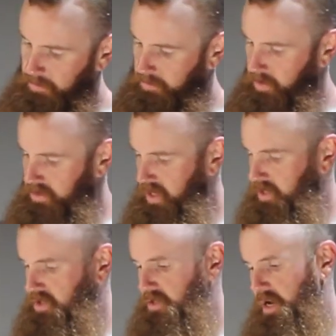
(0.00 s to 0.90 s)
Looks like
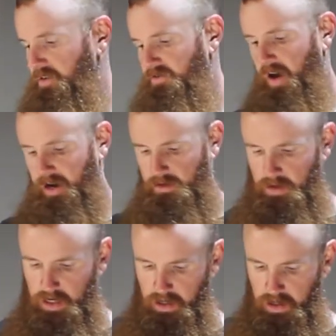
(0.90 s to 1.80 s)
just nice
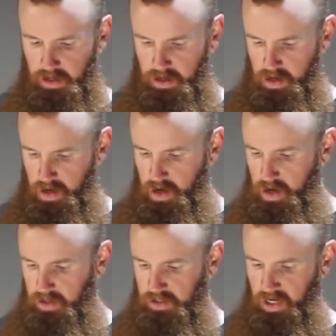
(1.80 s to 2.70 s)
factory
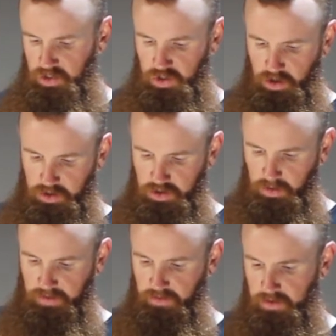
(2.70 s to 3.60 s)
tensioners to
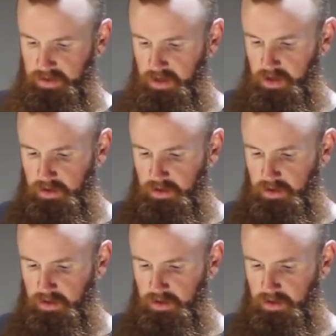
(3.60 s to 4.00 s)
where if you